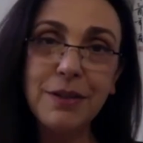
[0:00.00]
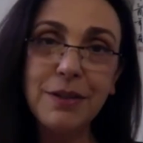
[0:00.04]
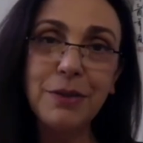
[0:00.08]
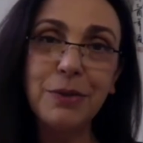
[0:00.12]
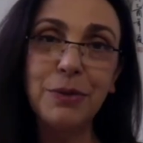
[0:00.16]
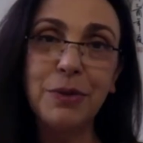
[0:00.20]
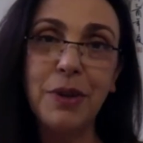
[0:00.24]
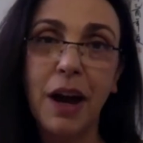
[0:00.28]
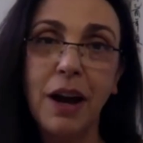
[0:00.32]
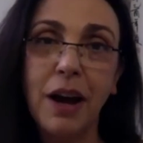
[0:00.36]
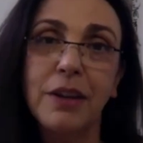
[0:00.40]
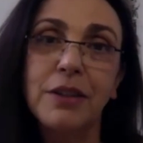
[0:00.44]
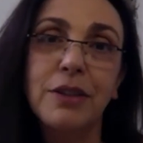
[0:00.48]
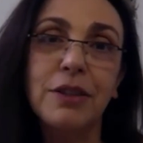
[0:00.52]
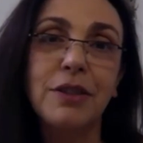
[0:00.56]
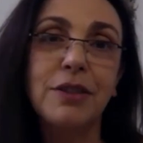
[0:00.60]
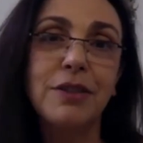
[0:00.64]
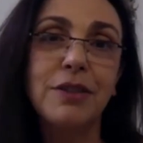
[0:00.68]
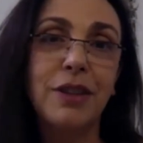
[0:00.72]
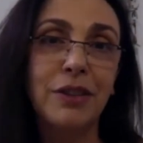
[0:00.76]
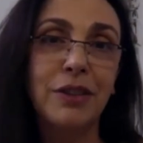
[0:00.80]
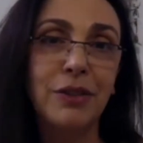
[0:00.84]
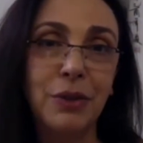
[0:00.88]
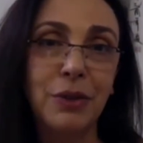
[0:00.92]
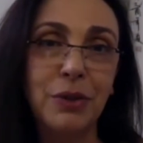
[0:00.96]
to doctors
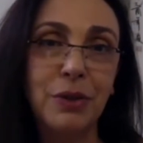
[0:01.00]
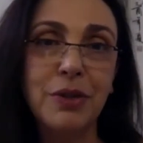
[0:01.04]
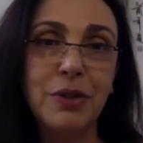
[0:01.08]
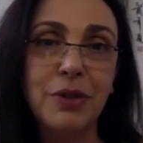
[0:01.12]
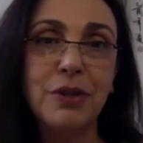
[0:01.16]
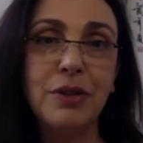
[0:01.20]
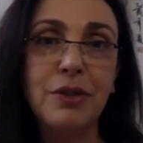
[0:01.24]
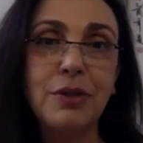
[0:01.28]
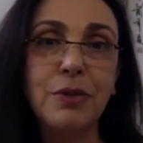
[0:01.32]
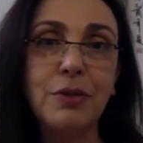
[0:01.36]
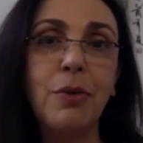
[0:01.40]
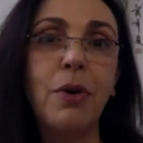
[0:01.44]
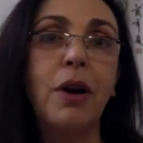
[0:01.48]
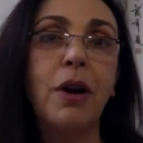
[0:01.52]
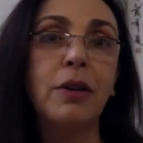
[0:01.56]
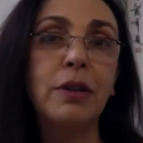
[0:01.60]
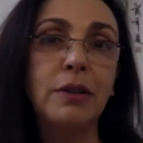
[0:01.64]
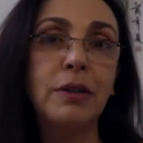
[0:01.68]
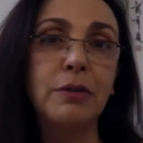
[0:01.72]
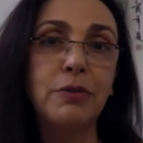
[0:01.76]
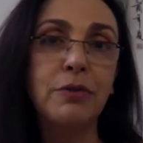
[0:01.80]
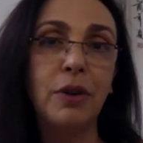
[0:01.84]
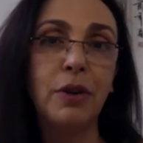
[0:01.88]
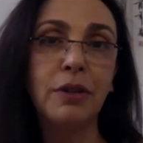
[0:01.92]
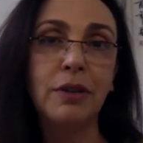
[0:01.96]
and nurses who are on the
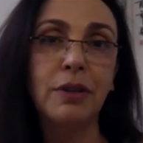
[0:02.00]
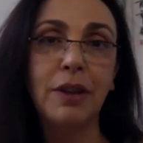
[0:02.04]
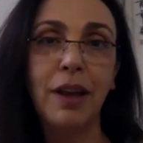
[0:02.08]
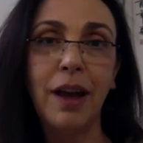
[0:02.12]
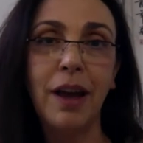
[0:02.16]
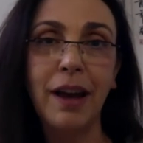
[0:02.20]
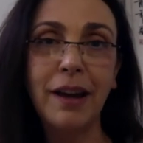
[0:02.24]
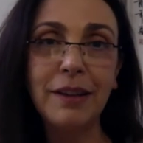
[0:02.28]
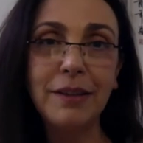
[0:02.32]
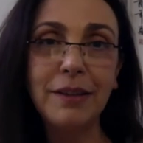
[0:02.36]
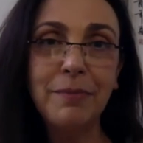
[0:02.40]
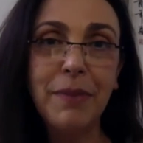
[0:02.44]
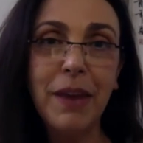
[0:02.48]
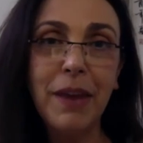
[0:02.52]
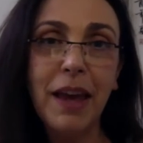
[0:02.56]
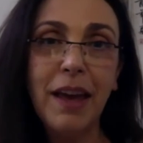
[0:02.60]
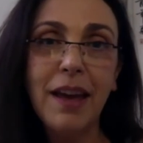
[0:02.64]
front line,